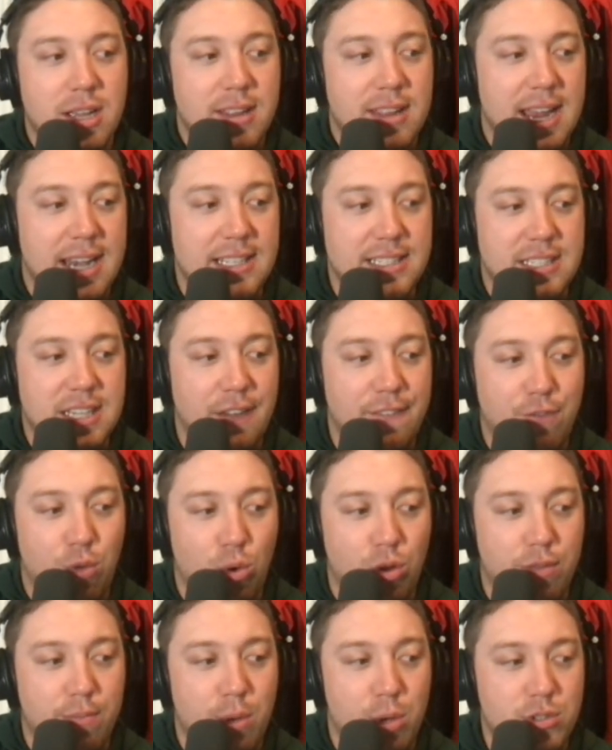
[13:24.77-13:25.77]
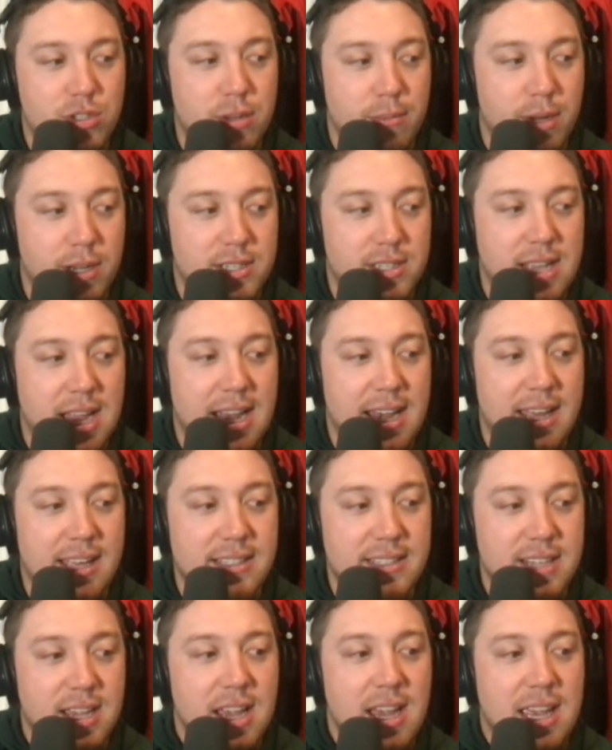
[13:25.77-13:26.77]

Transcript: That is the 4th most amongst tight ends.